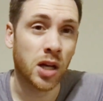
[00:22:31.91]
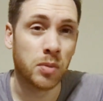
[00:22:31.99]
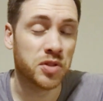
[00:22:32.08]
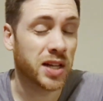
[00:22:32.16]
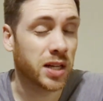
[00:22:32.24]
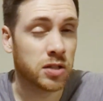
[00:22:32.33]

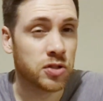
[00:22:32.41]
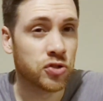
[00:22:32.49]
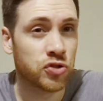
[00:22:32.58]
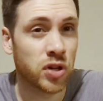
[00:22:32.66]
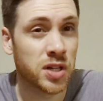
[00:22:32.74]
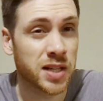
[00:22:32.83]
I'm just
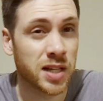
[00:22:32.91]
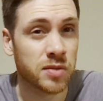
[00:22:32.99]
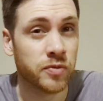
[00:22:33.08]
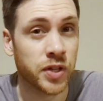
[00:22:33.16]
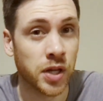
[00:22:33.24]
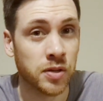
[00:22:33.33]
trying to take
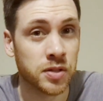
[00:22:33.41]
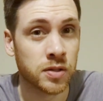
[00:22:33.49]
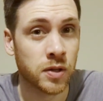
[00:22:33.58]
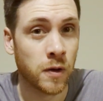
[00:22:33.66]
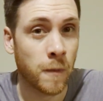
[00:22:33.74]
some videos